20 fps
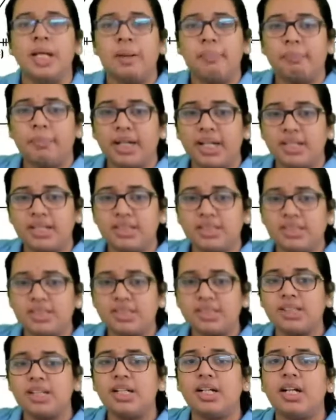
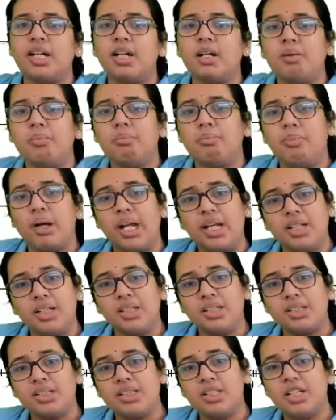minus 8
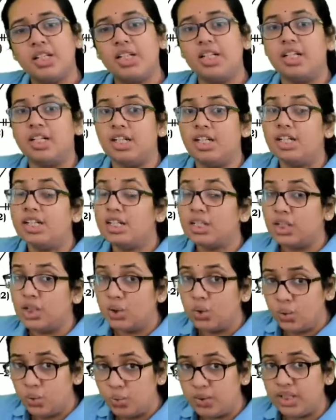minus 30
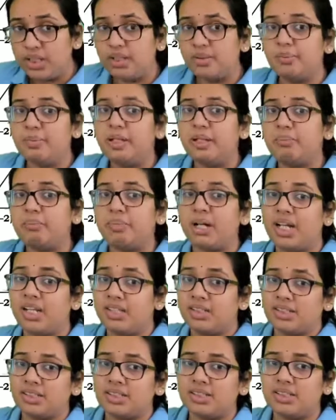will be
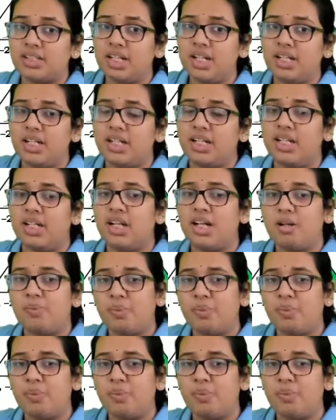minus 38.